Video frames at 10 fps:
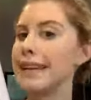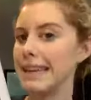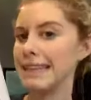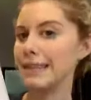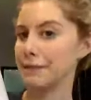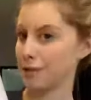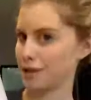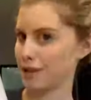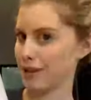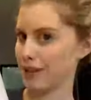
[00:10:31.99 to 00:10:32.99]
easy
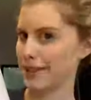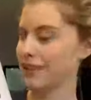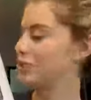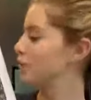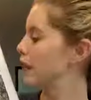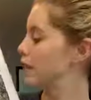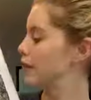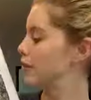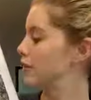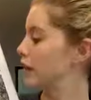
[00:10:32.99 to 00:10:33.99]
fruit trees that I do
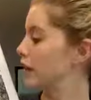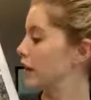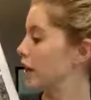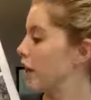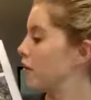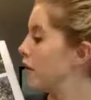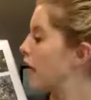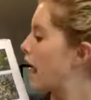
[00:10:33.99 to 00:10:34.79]
recommend you giving a go.